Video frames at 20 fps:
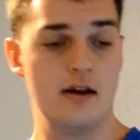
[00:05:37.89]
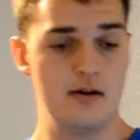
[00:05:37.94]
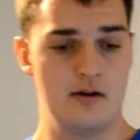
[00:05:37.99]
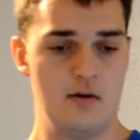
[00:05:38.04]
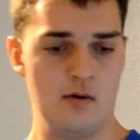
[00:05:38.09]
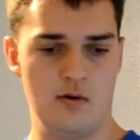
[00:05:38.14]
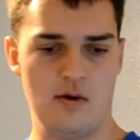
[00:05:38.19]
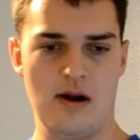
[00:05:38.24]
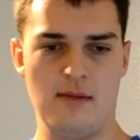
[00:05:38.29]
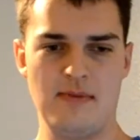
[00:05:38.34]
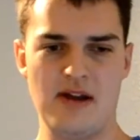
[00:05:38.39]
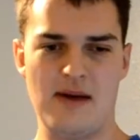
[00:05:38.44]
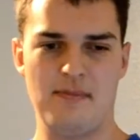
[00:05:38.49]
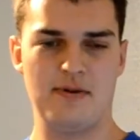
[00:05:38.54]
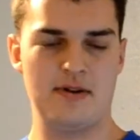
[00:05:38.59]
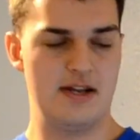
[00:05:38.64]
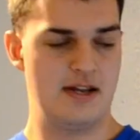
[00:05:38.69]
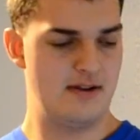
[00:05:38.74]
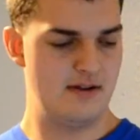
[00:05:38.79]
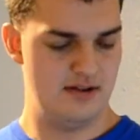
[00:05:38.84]
Or I'm not
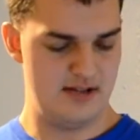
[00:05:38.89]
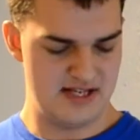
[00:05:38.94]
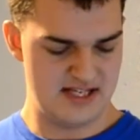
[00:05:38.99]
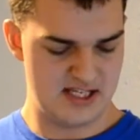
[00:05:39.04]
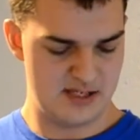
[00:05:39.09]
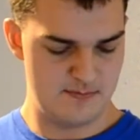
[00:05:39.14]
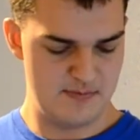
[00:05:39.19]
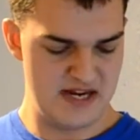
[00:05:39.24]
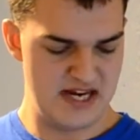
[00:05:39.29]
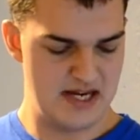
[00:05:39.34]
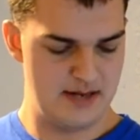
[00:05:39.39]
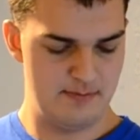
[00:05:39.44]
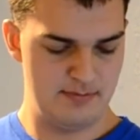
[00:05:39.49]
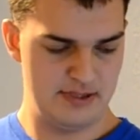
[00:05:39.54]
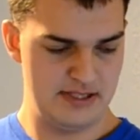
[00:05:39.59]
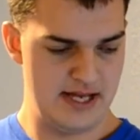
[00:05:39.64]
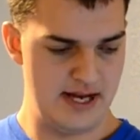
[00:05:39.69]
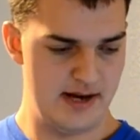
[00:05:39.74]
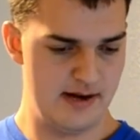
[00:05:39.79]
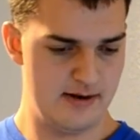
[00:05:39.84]
particularly a speed
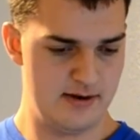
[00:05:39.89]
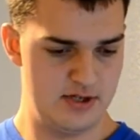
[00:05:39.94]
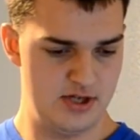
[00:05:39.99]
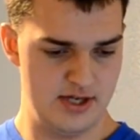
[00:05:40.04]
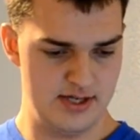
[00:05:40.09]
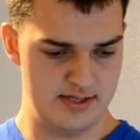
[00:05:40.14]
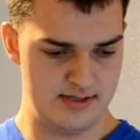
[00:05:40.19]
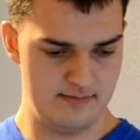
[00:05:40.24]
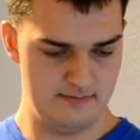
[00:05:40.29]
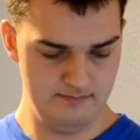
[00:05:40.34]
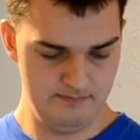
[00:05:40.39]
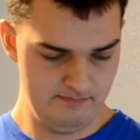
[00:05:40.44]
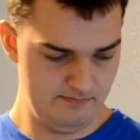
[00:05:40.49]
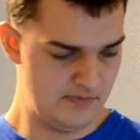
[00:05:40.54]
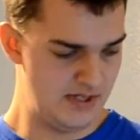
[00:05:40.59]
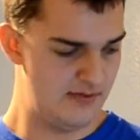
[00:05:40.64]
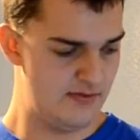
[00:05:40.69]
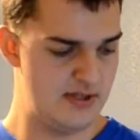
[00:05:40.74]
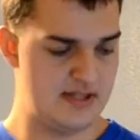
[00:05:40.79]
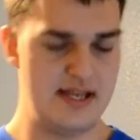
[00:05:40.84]
player, just
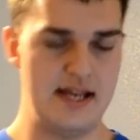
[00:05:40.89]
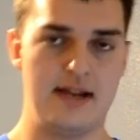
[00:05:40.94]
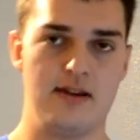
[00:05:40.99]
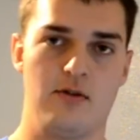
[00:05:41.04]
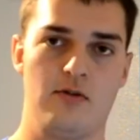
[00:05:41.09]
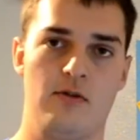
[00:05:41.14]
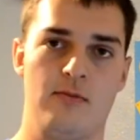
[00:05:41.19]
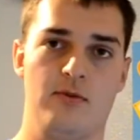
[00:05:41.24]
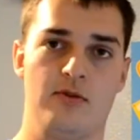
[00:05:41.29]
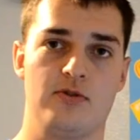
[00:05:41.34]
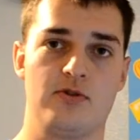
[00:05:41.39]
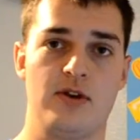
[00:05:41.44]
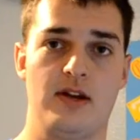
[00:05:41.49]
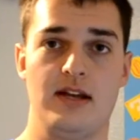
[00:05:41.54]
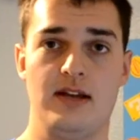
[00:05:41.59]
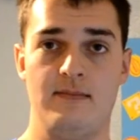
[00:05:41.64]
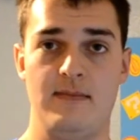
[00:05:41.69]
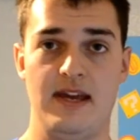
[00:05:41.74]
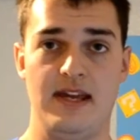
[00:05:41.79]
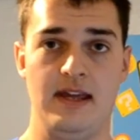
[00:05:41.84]
if you take a normal trick
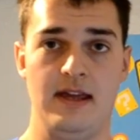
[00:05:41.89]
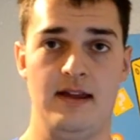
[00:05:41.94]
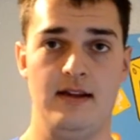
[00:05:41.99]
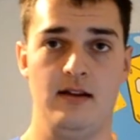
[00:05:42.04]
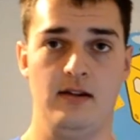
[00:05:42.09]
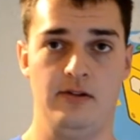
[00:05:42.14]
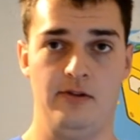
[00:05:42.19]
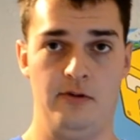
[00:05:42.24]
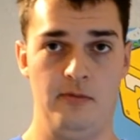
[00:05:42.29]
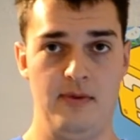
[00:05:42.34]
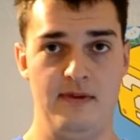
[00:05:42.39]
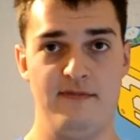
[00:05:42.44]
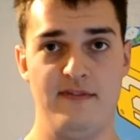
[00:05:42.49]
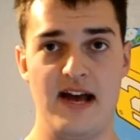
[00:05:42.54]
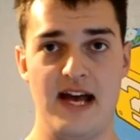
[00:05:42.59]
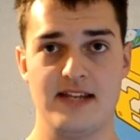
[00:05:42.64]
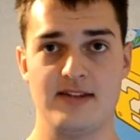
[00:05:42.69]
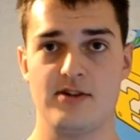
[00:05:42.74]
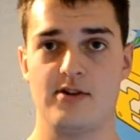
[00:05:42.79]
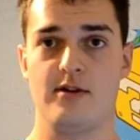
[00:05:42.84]
and make it a little bit
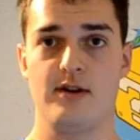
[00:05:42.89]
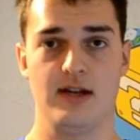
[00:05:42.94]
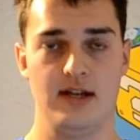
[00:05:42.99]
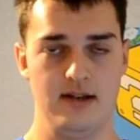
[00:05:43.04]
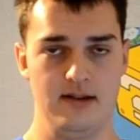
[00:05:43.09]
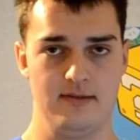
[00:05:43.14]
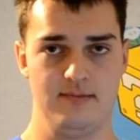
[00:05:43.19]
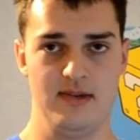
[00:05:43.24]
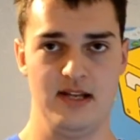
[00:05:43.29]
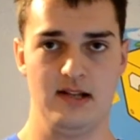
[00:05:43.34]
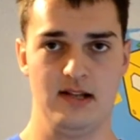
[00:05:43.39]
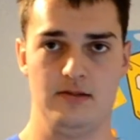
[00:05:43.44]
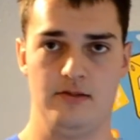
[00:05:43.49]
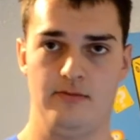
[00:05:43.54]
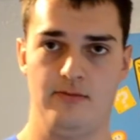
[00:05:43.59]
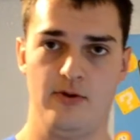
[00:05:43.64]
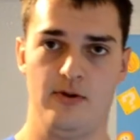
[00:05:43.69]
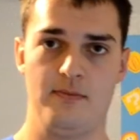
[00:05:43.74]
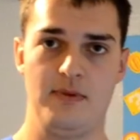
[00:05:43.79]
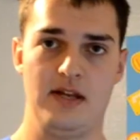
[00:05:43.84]
faster, it can be a little
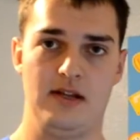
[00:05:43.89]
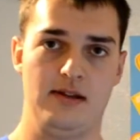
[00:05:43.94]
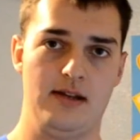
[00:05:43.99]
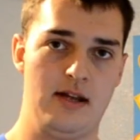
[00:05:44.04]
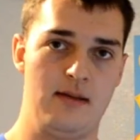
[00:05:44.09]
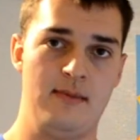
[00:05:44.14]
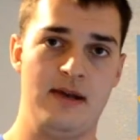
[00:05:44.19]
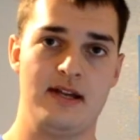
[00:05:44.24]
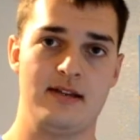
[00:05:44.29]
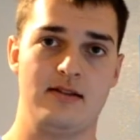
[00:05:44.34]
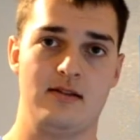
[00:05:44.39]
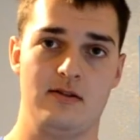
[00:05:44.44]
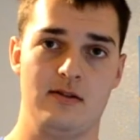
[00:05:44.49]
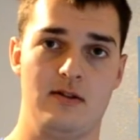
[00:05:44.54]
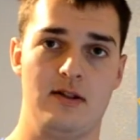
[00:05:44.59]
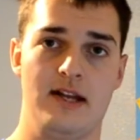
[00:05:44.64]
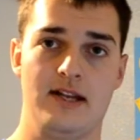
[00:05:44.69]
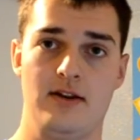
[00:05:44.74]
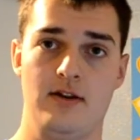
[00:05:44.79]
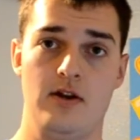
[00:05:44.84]
more appealing. It makes it look
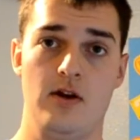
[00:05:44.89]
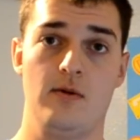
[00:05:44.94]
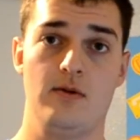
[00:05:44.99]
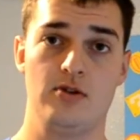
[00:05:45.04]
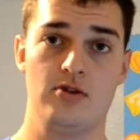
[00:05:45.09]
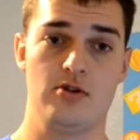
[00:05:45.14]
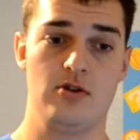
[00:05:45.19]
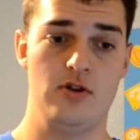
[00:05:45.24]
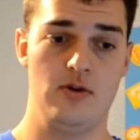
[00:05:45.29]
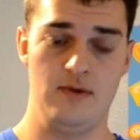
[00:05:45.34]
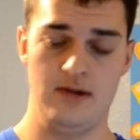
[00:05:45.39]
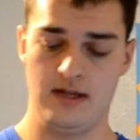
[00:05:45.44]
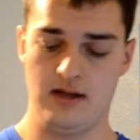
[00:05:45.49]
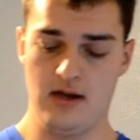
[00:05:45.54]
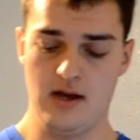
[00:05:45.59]
like you know what you're doing.